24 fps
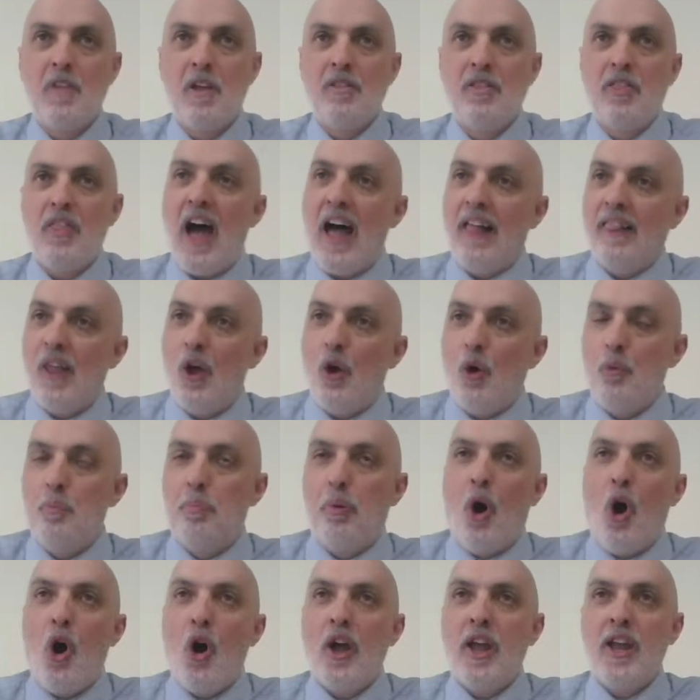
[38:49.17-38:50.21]
That little
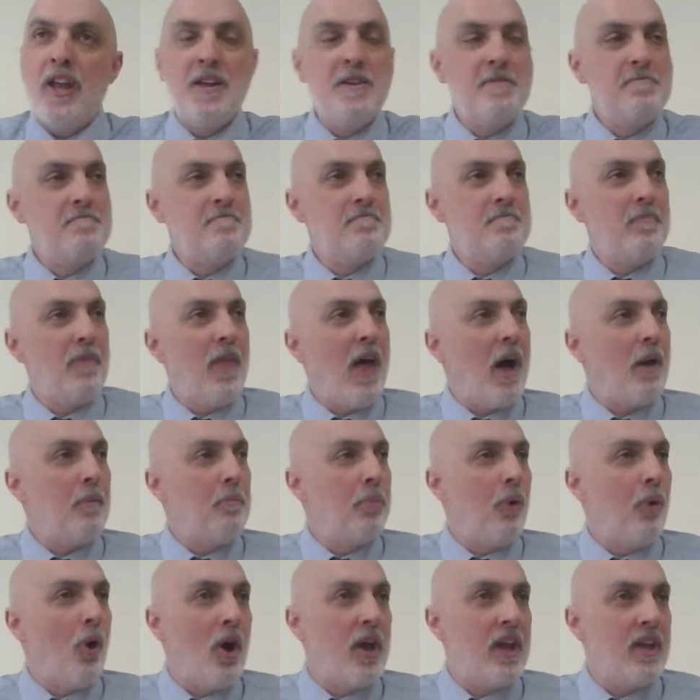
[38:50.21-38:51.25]
boy, that
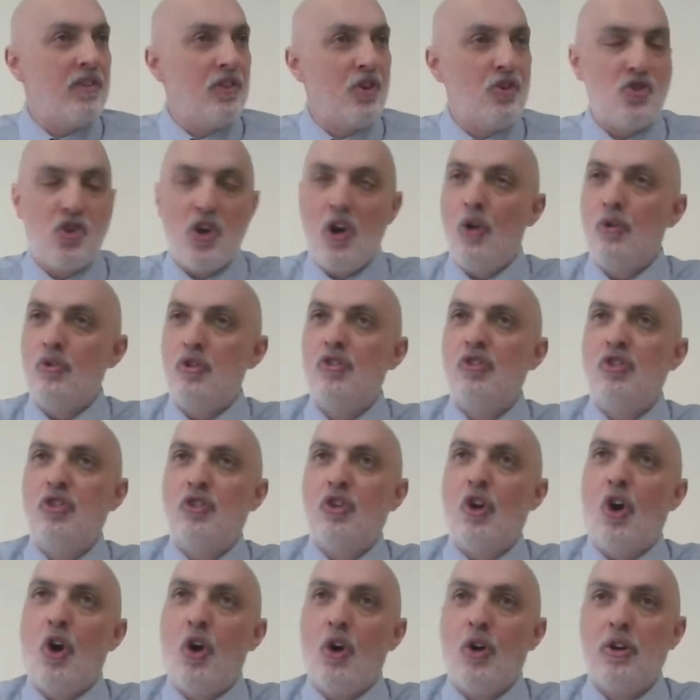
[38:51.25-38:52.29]
boy in the children's
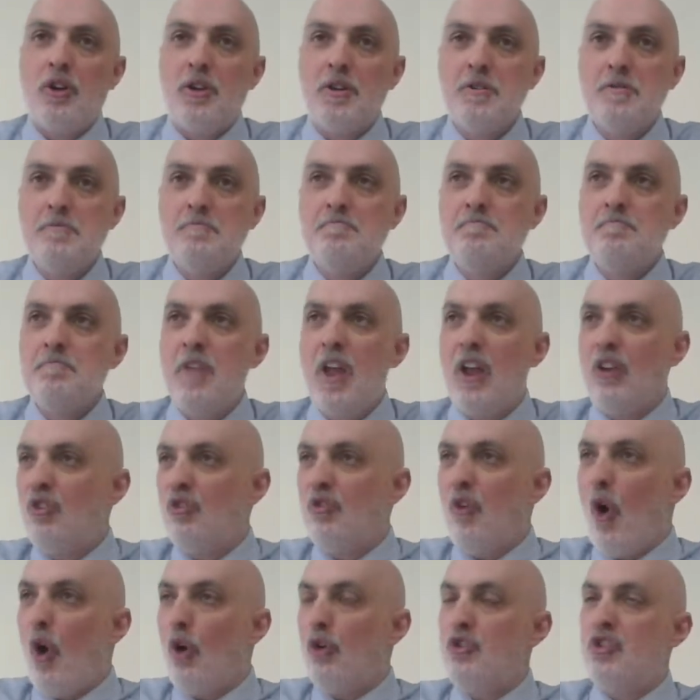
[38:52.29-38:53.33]
talk, is
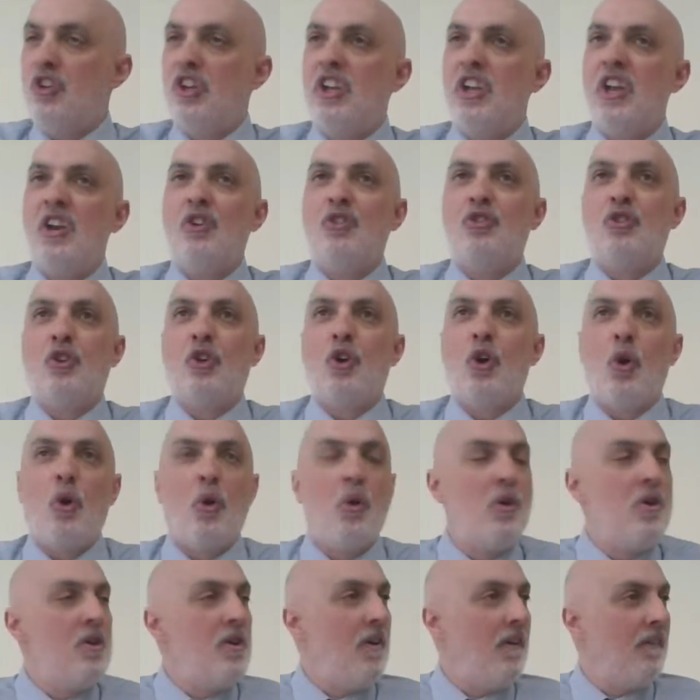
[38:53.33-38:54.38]
40 years
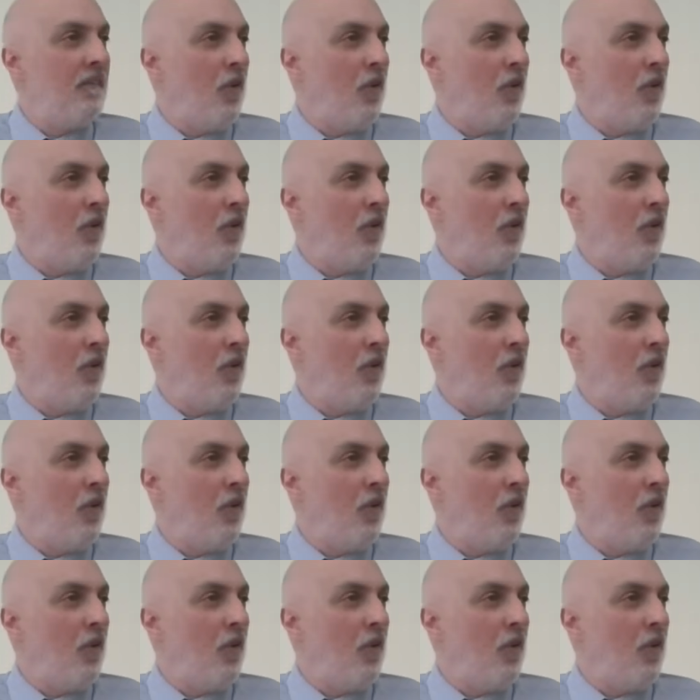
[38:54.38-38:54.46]
ago.